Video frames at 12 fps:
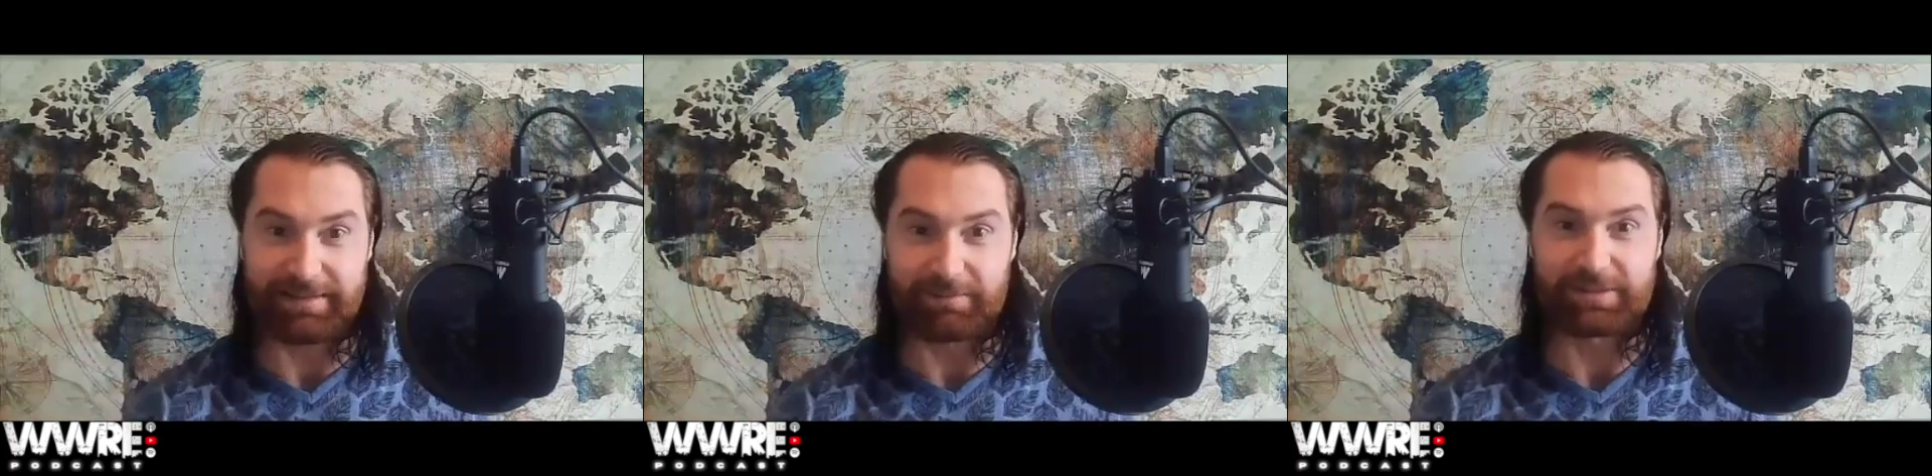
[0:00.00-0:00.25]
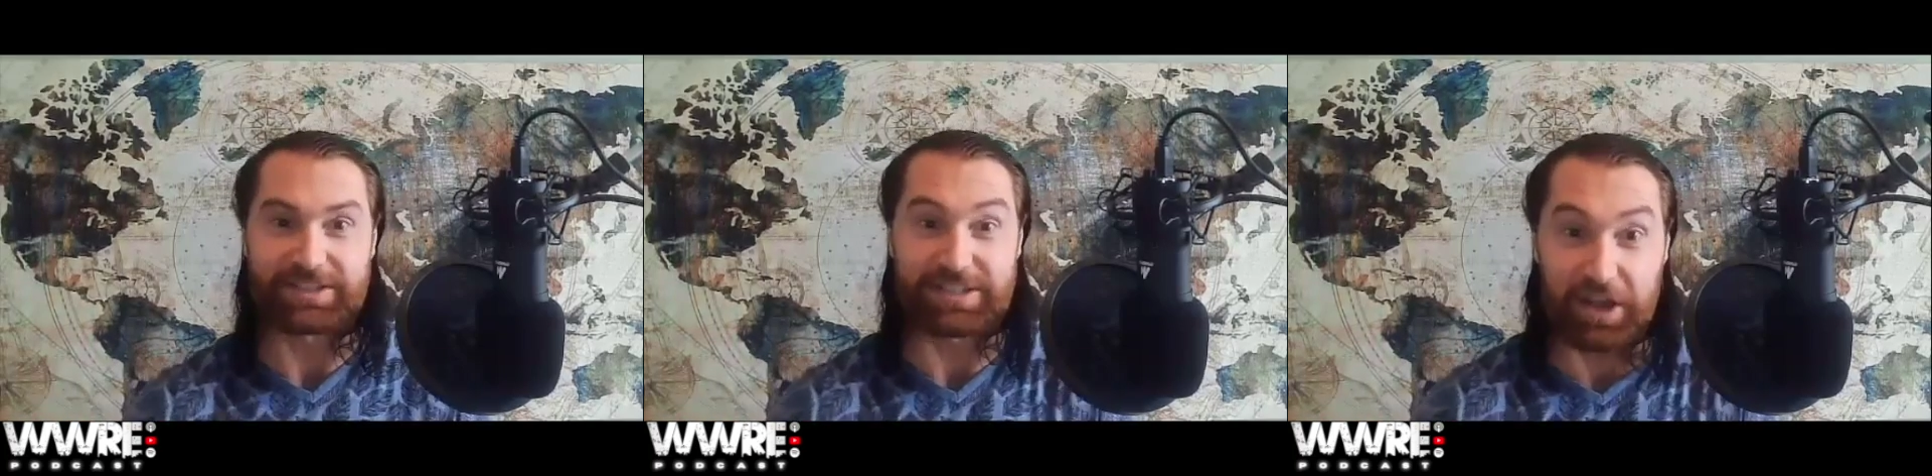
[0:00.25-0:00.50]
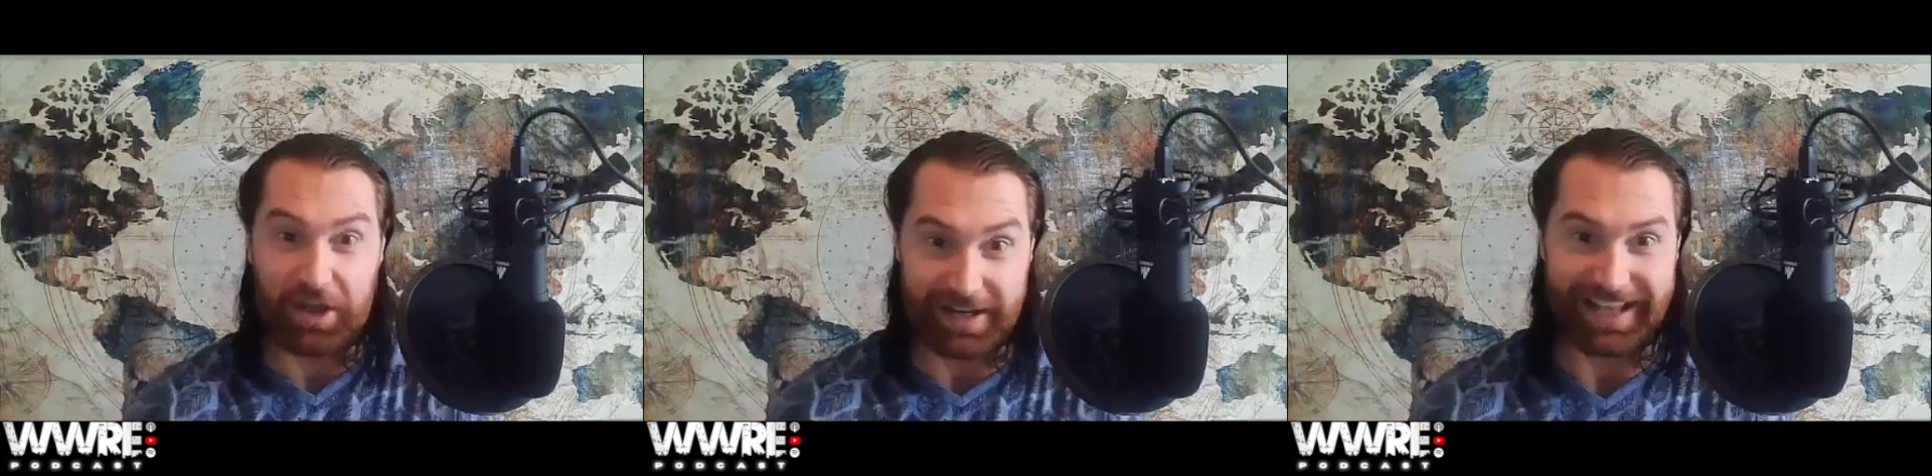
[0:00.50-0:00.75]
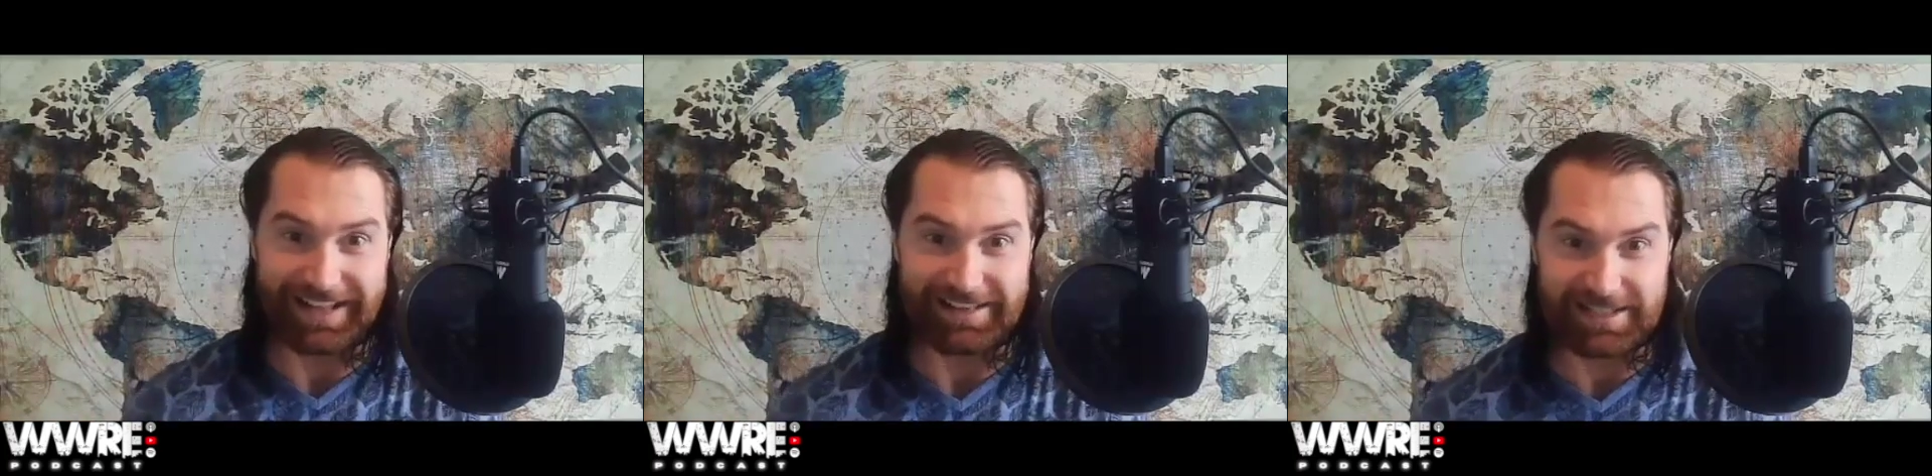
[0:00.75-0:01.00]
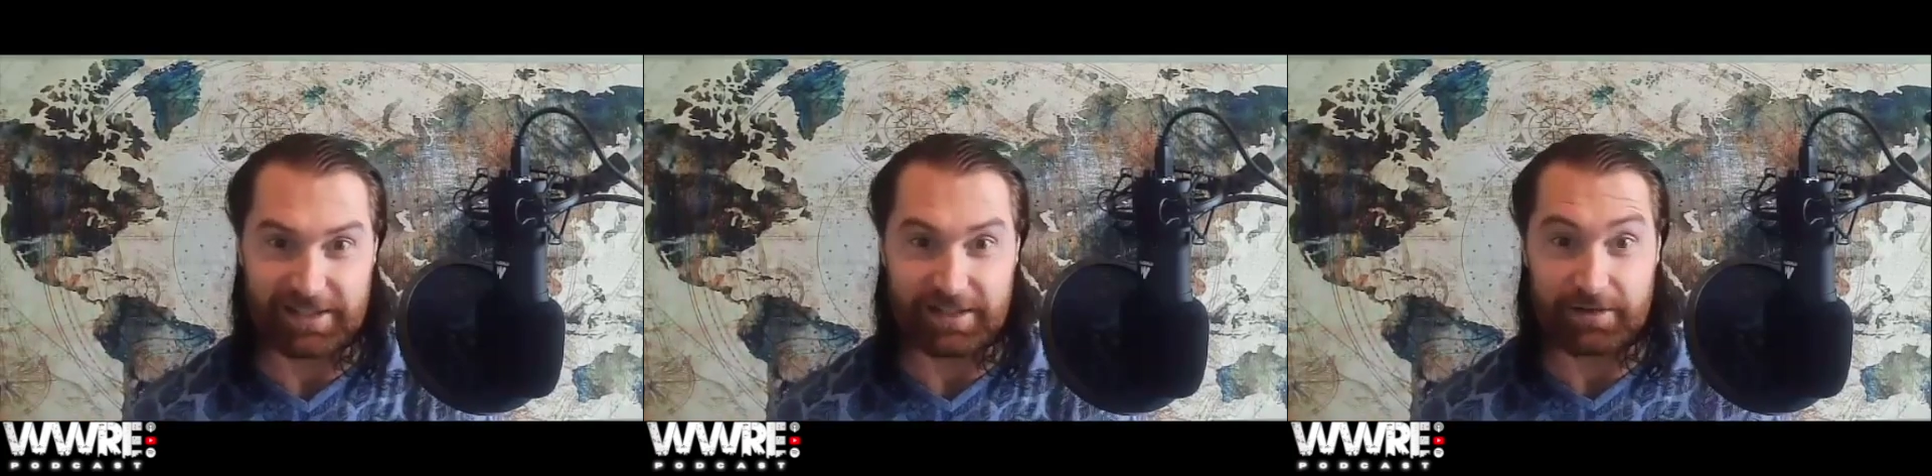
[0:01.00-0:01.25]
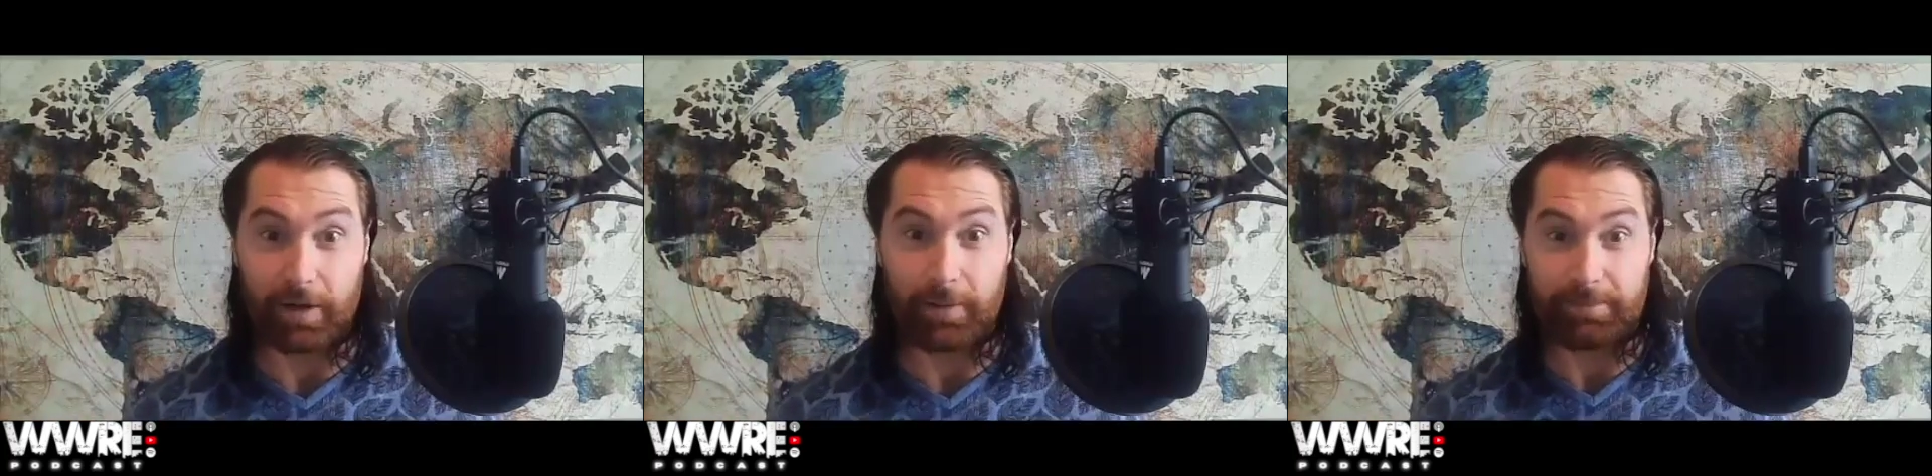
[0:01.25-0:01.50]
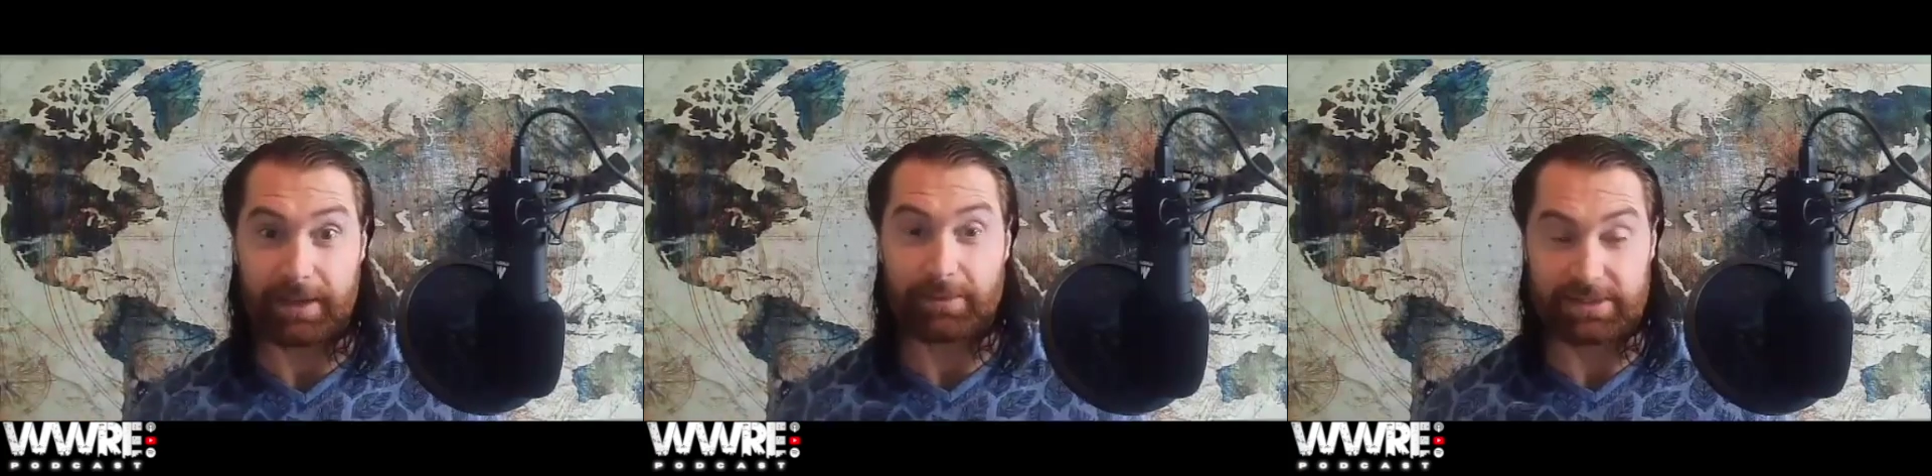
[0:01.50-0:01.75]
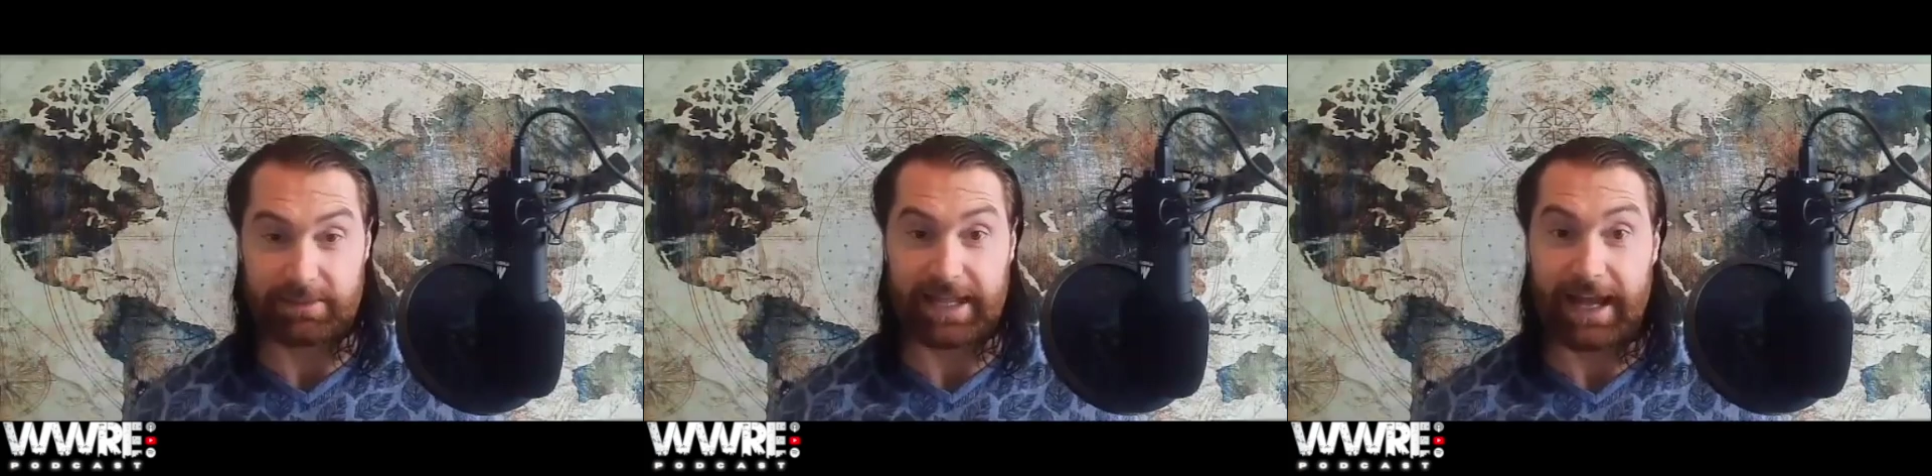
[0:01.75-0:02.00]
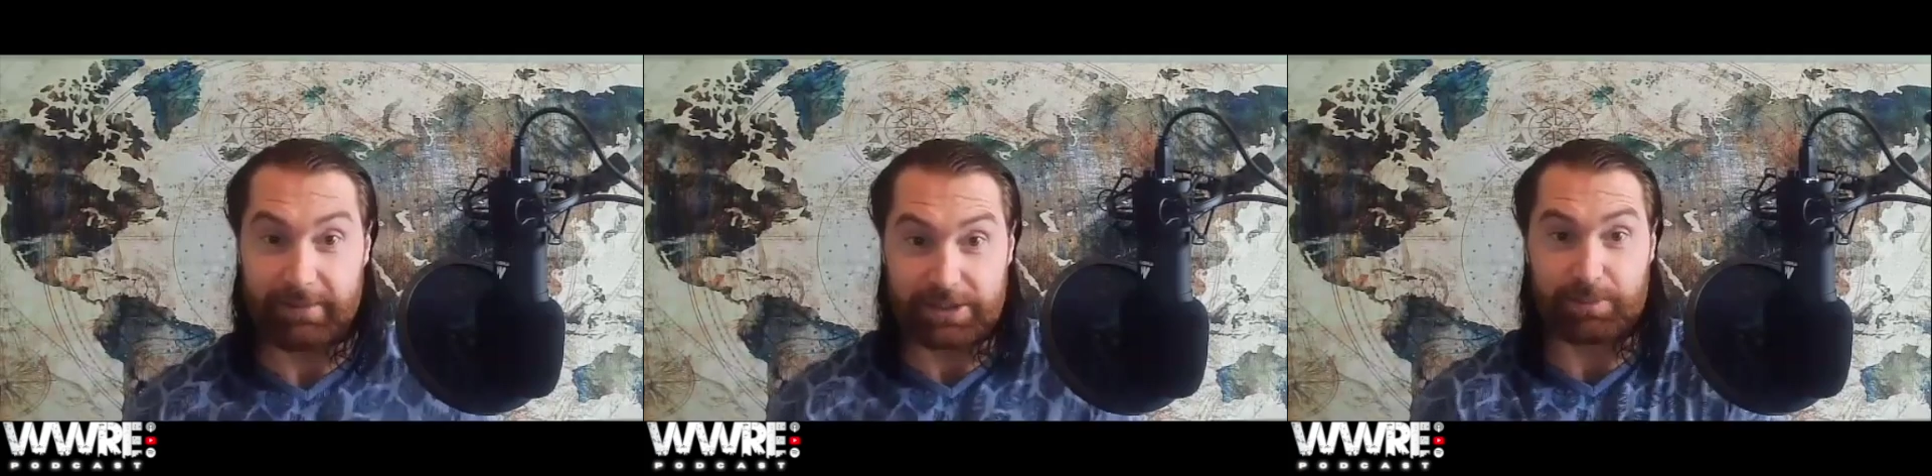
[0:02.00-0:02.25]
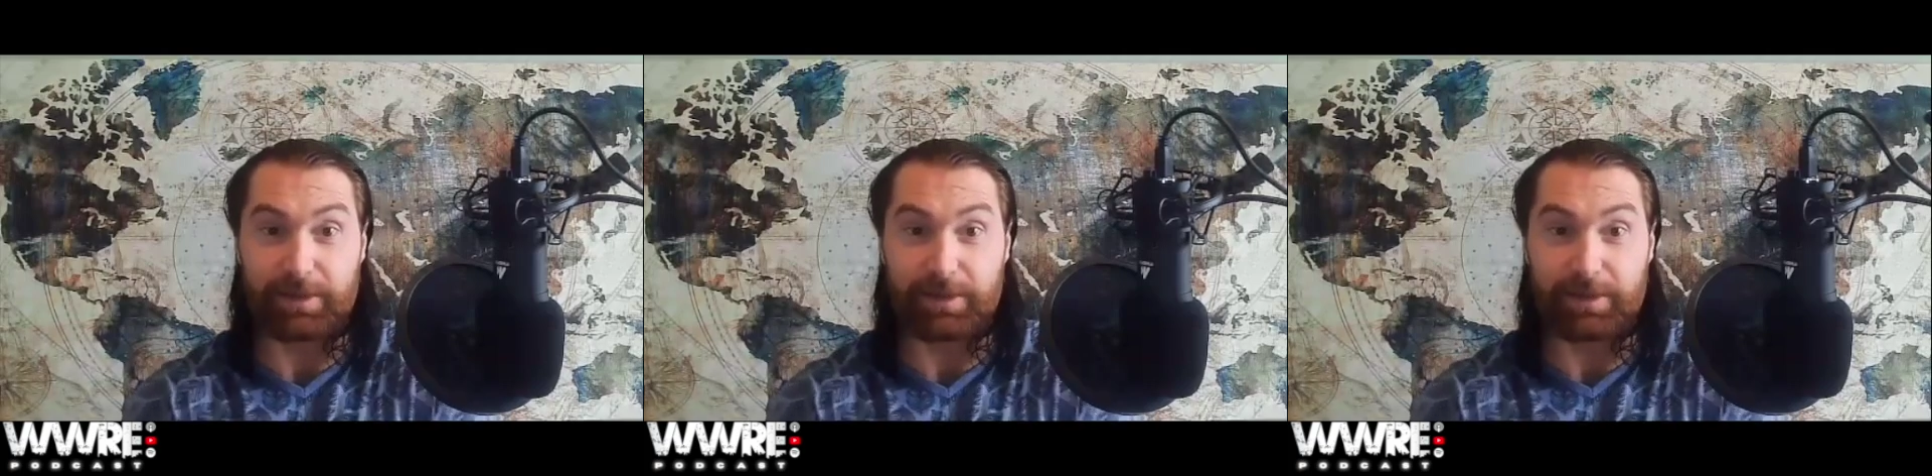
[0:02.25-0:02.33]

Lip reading: sturdy and to not be able to be damaged,